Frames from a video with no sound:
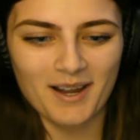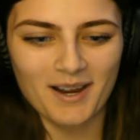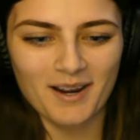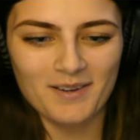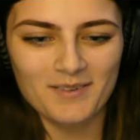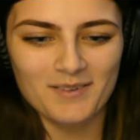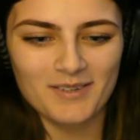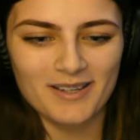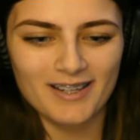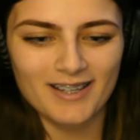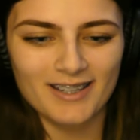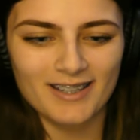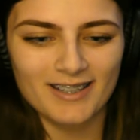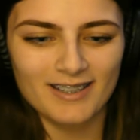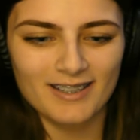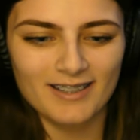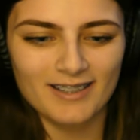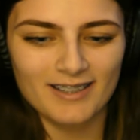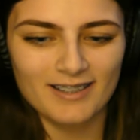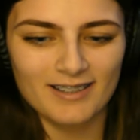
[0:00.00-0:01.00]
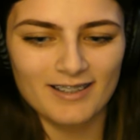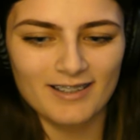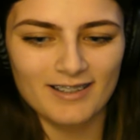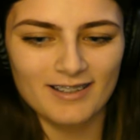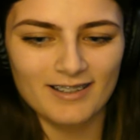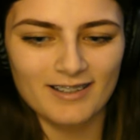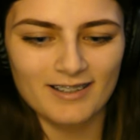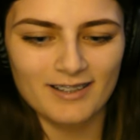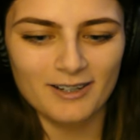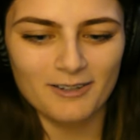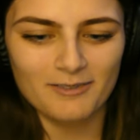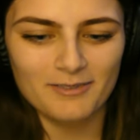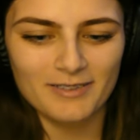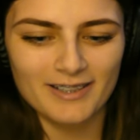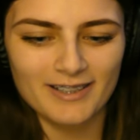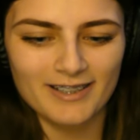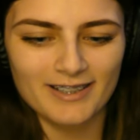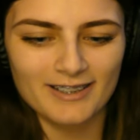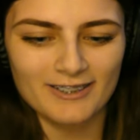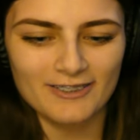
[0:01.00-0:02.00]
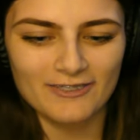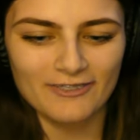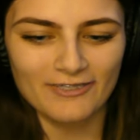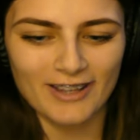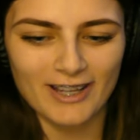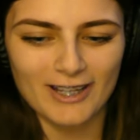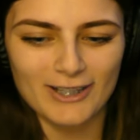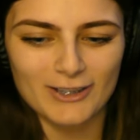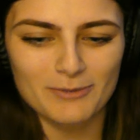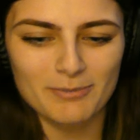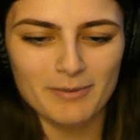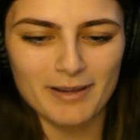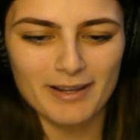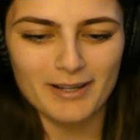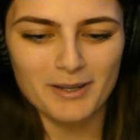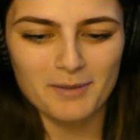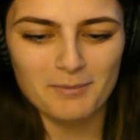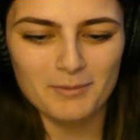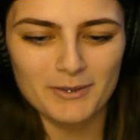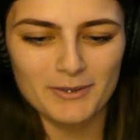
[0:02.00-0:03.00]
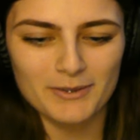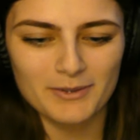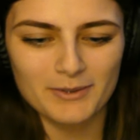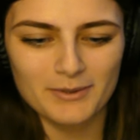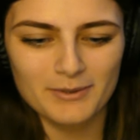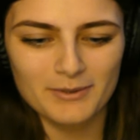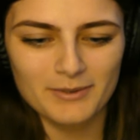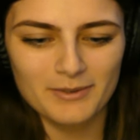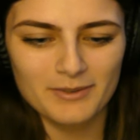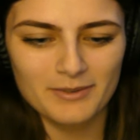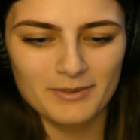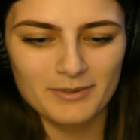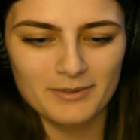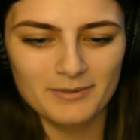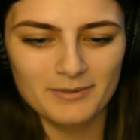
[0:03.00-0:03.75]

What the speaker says: Are we getting a flashback episode?